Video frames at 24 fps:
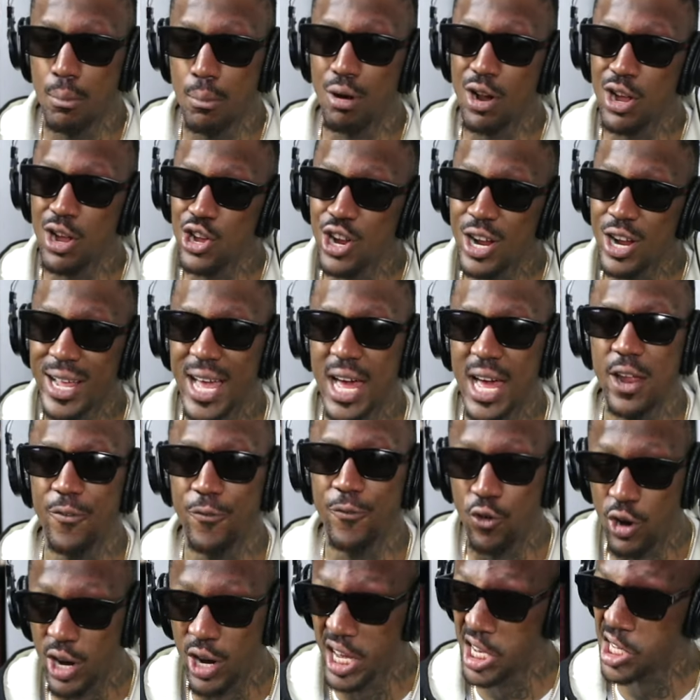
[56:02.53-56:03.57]
Bro, you're in
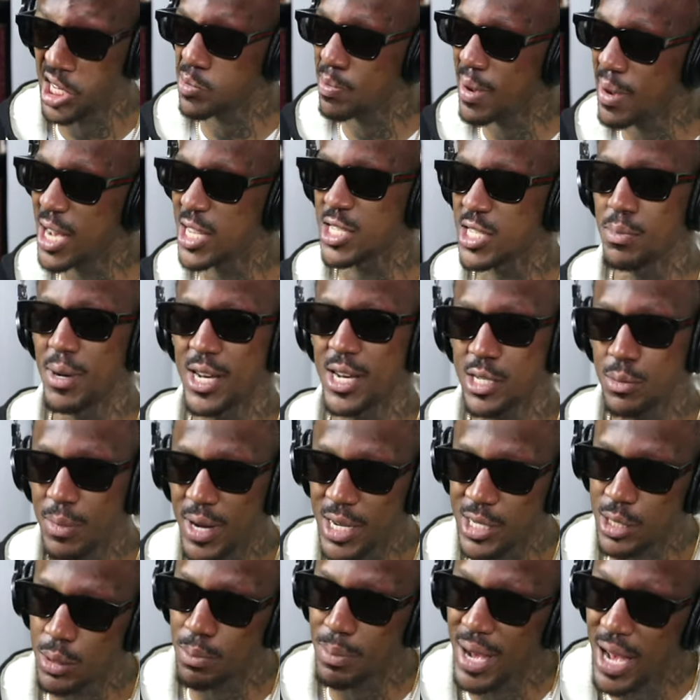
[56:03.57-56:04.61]
California. It's miles and miles and
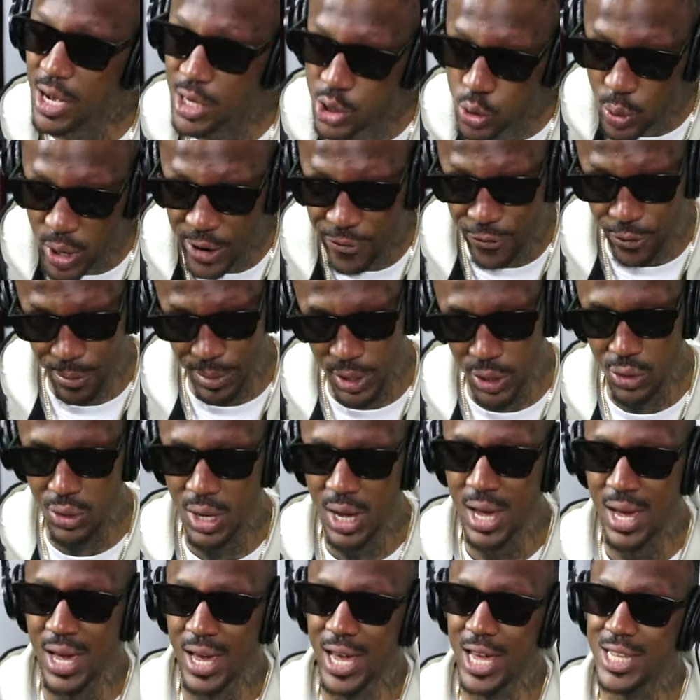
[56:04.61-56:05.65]
miles and miles away from you.
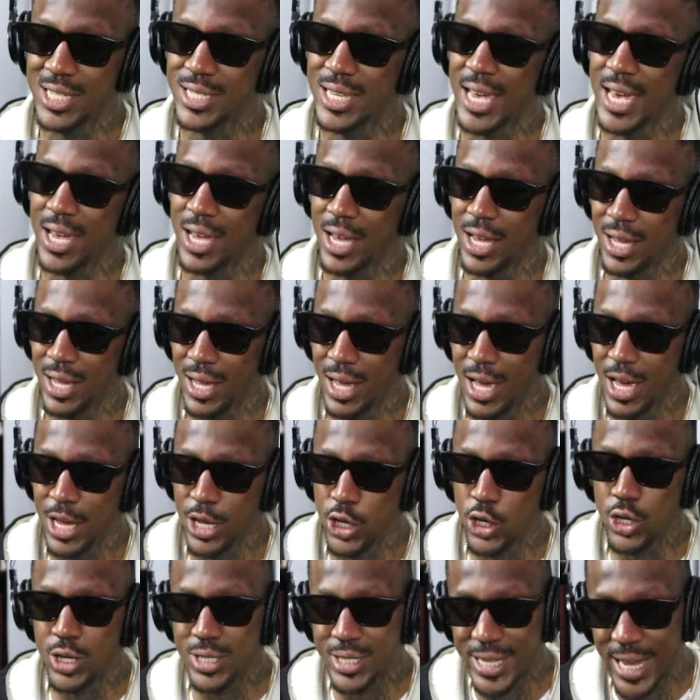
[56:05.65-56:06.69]

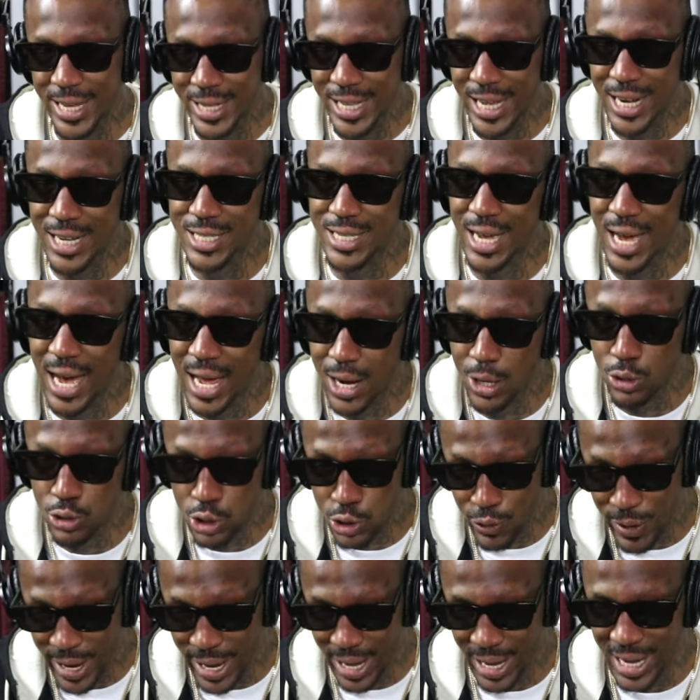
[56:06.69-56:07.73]
You could take that as a hollow
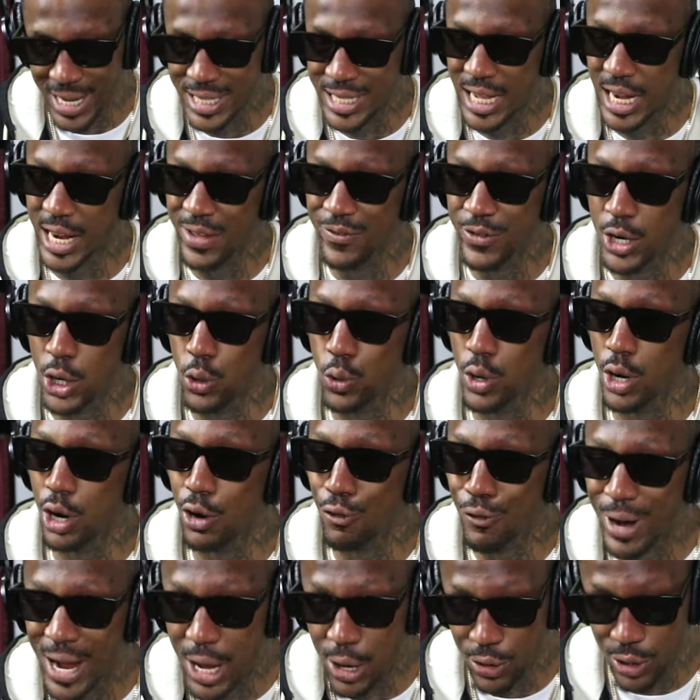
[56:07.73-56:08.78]
threat. He's not even nowhere
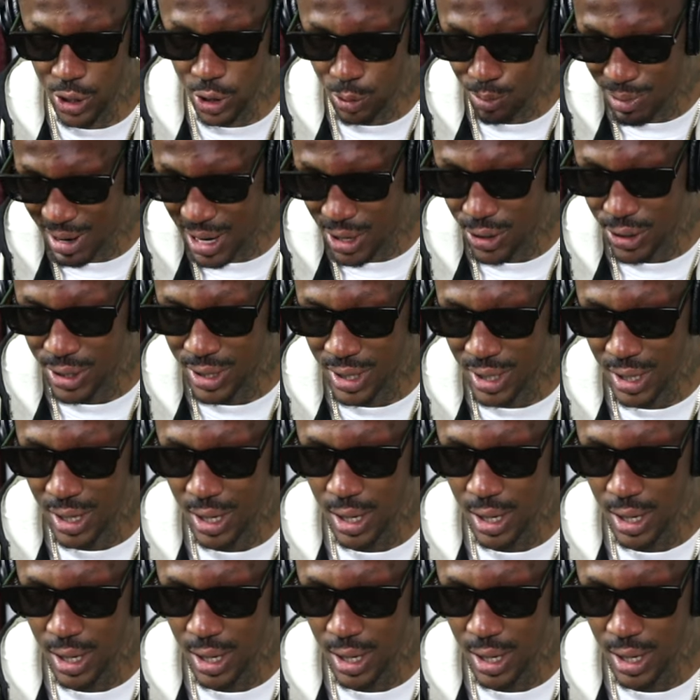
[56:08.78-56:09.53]
around you, bro.